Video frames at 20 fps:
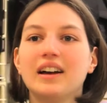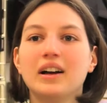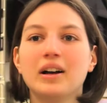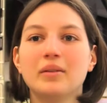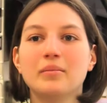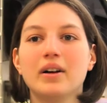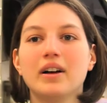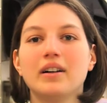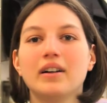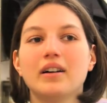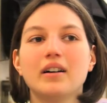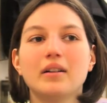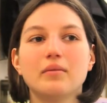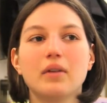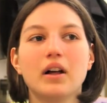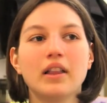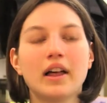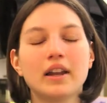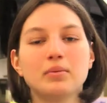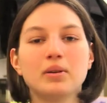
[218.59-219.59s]
Um,
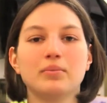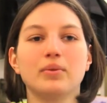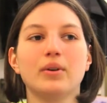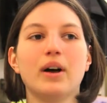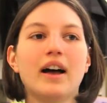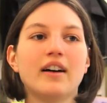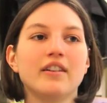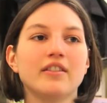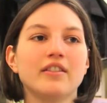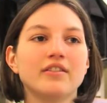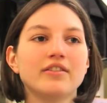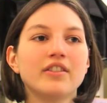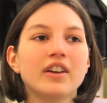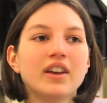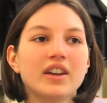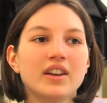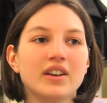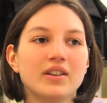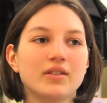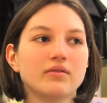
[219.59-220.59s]
a lot of people have
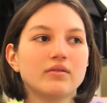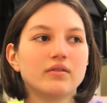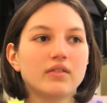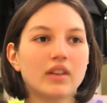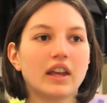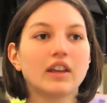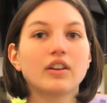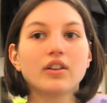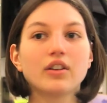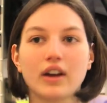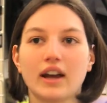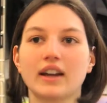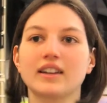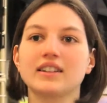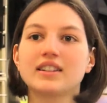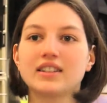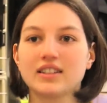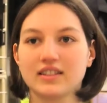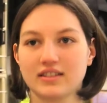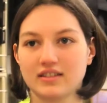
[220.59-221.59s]

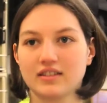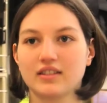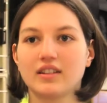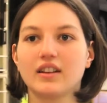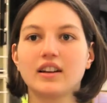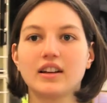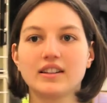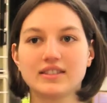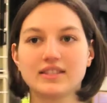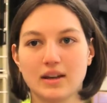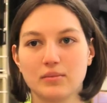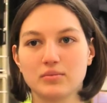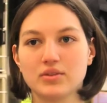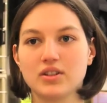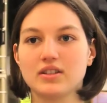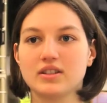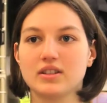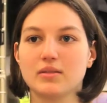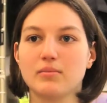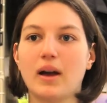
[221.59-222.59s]
incorrect
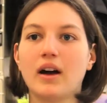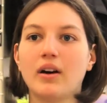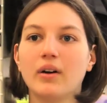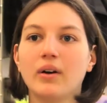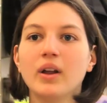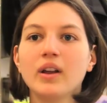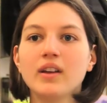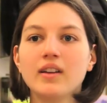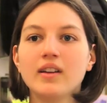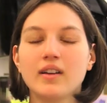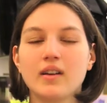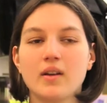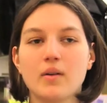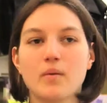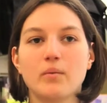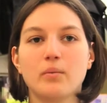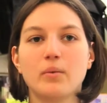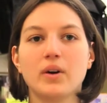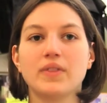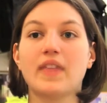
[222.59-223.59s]
assumptions about
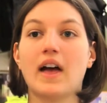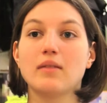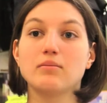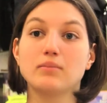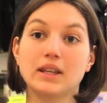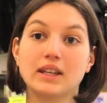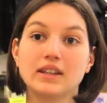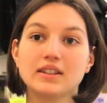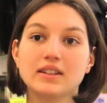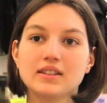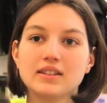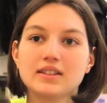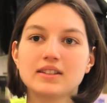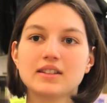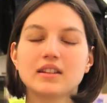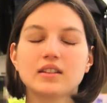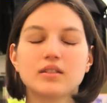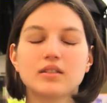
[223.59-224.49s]
what that means.